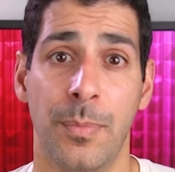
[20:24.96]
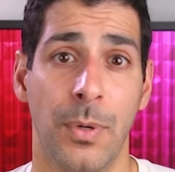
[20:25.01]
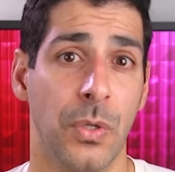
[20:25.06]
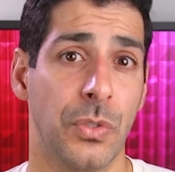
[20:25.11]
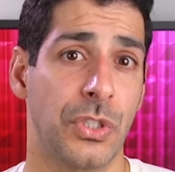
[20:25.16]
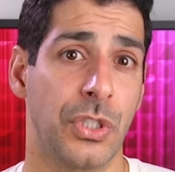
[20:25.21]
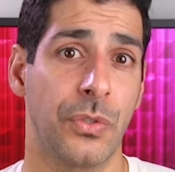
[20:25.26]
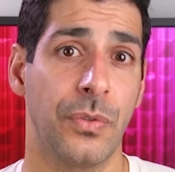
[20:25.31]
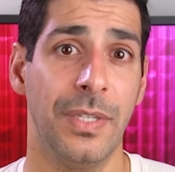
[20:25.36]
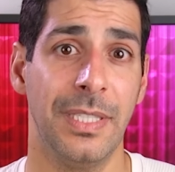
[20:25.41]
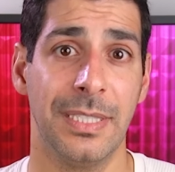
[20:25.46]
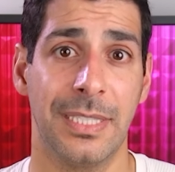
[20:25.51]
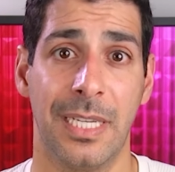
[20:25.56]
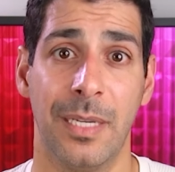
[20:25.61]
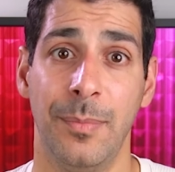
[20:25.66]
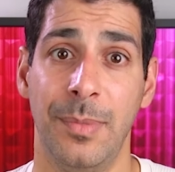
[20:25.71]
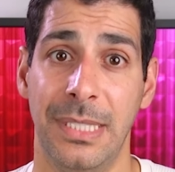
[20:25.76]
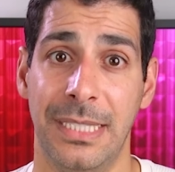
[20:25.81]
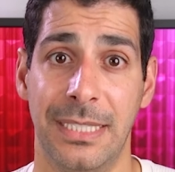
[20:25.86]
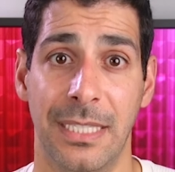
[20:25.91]
Both screens
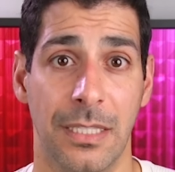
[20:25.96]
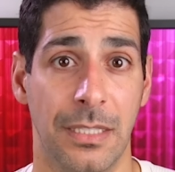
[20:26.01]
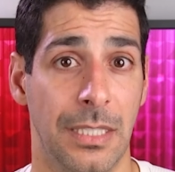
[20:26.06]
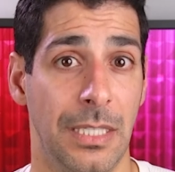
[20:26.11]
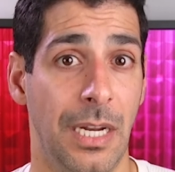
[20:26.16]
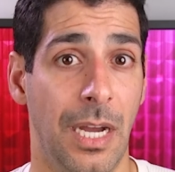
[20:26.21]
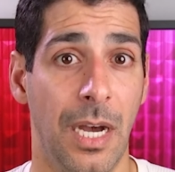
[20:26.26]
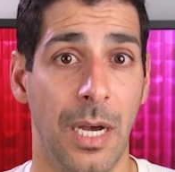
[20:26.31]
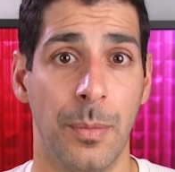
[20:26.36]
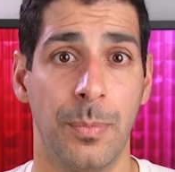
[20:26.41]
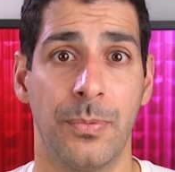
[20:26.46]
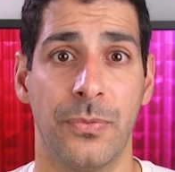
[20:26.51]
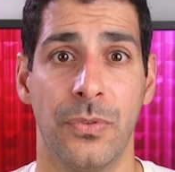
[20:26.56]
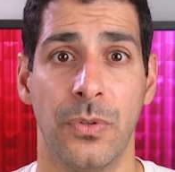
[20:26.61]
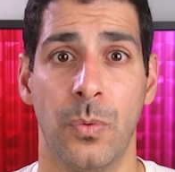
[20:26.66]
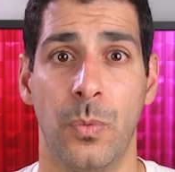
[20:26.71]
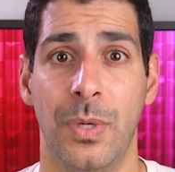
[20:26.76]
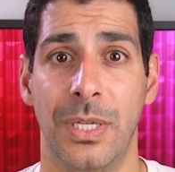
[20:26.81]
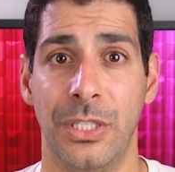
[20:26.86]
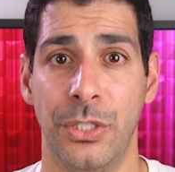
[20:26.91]
can be tilted up
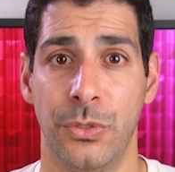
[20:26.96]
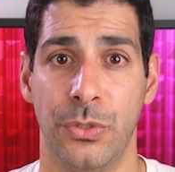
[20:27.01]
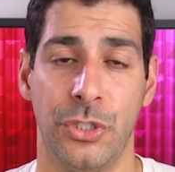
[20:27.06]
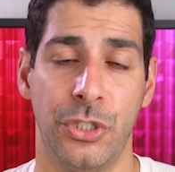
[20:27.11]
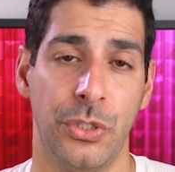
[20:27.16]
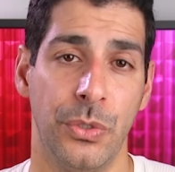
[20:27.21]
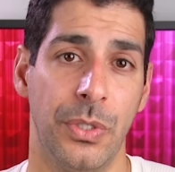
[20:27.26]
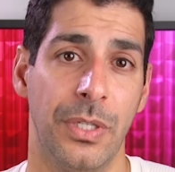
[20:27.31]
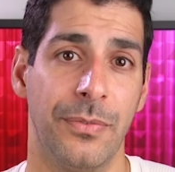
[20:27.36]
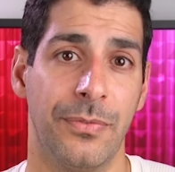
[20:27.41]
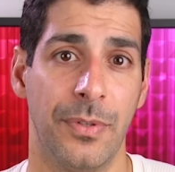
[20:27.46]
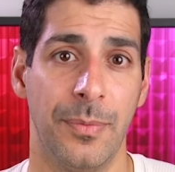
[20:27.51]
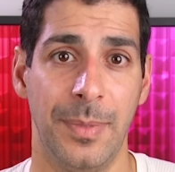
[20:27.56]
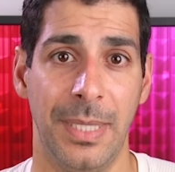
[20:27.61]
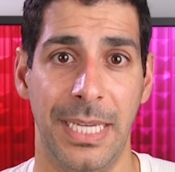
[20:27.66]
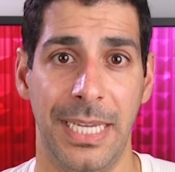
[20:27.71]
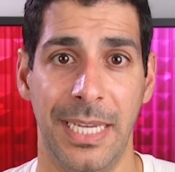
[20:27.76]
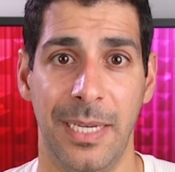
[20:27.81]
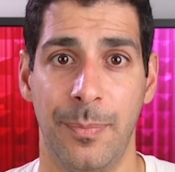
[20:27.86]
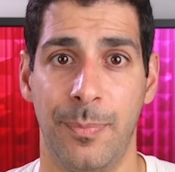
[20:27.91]
for when you're shooting from
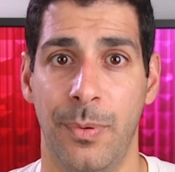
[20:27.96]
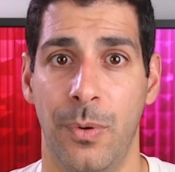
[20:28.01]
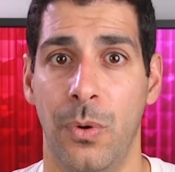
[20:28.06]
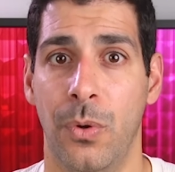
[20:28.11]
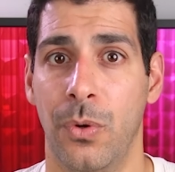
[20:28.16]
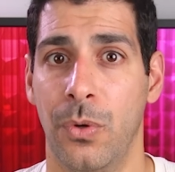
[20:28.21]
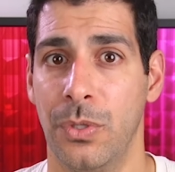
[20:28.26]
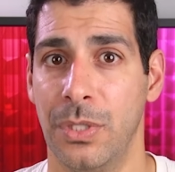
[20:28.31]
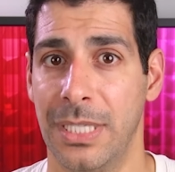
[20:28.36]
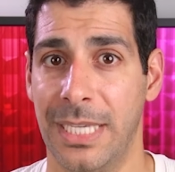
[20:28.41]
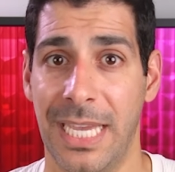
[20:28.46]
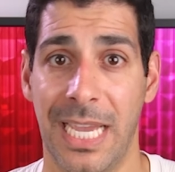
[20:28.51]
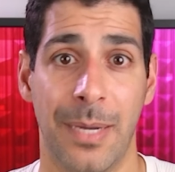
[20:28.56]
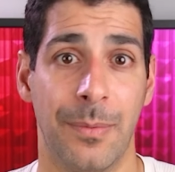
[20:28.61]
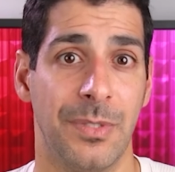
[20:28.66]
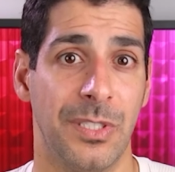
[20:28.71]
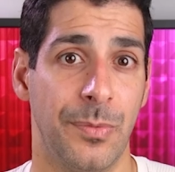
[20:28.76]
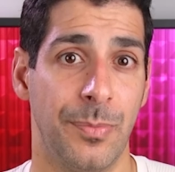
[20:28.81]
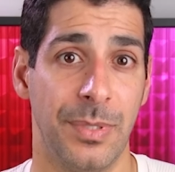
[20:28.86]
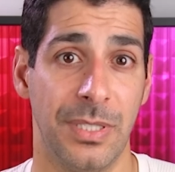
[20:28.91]
the hip or the
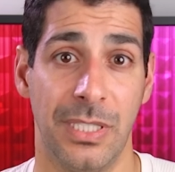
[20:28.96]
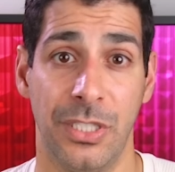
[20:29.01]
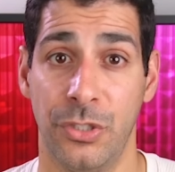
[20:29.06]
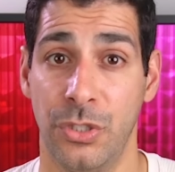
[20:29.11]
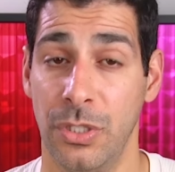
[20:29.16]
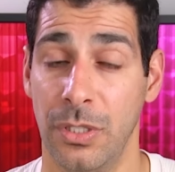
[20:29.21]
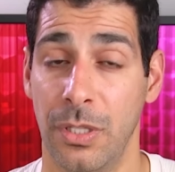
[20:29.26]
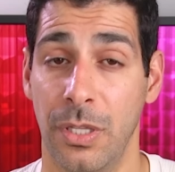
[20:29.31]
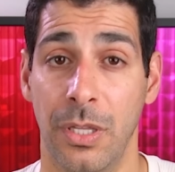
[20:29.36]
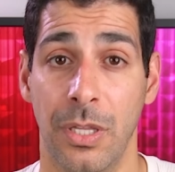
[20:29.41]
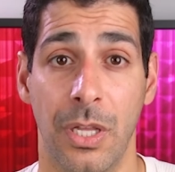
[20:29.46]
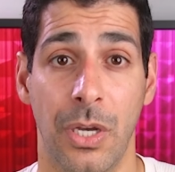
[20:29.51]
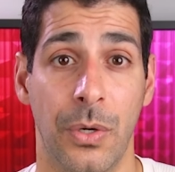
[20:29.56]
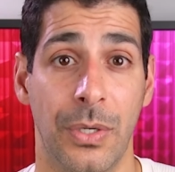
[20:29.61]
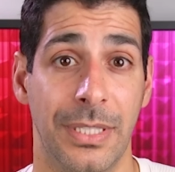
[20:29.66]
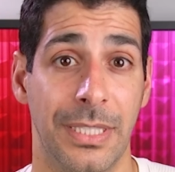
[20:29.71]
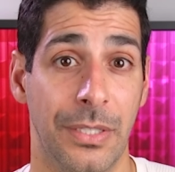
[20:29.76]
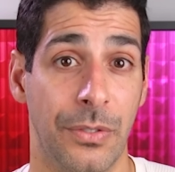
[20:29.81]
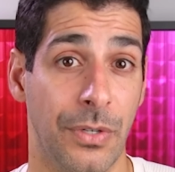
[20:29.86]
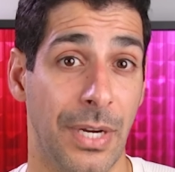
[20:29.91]
camera is positioned low on the